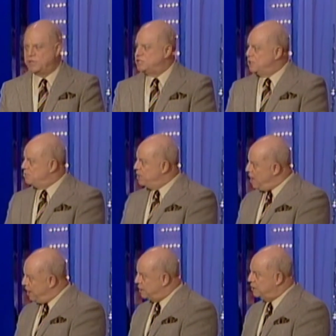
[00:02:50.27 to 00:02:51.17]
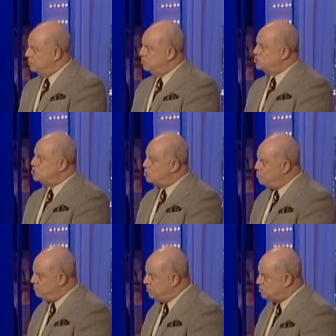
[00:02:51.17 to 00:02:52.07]
I celebrate Hanukkah, which is
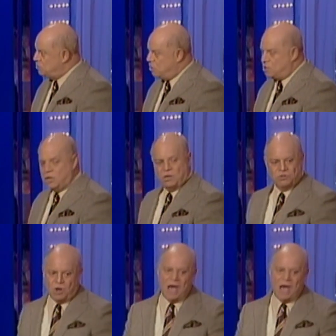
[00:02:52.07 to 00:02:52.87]
equivalent to your... Oh,